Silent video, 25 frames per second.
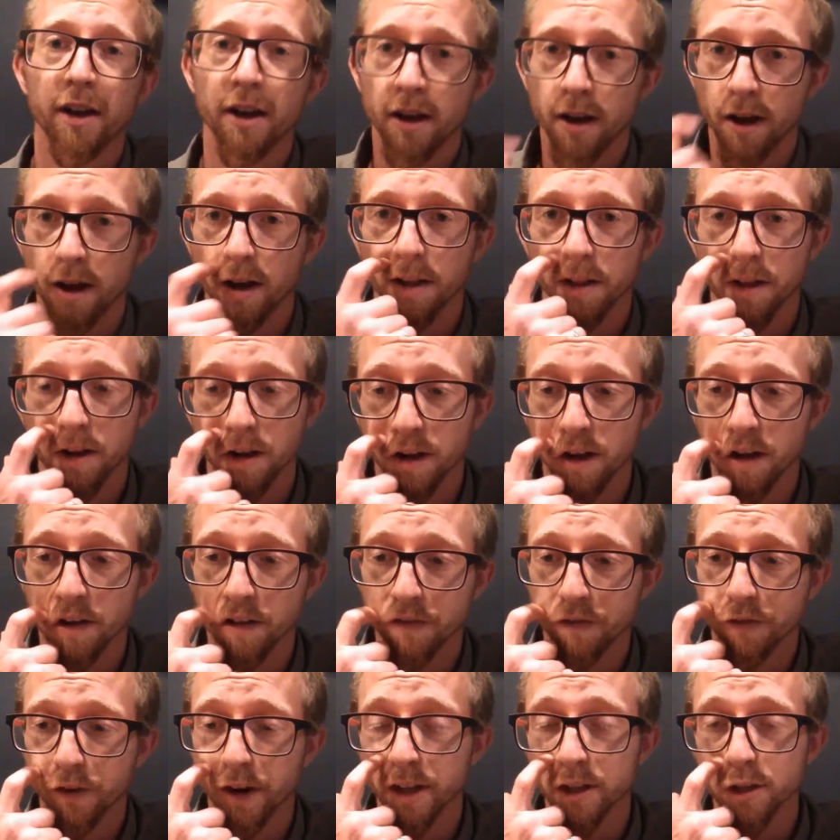On the
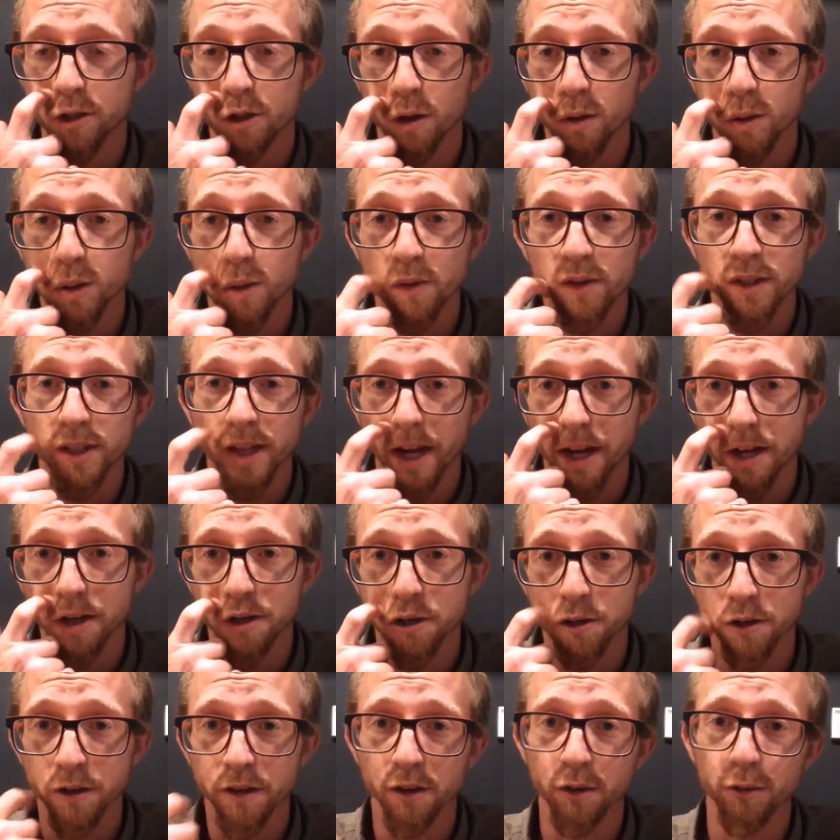Franz Josef side,
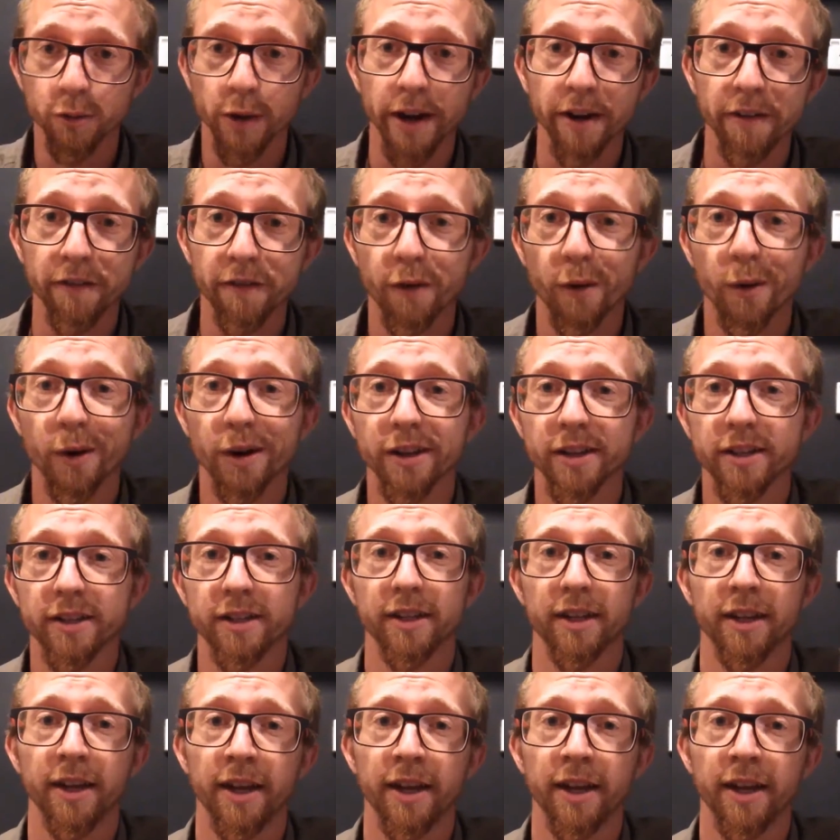you're in the rainforest,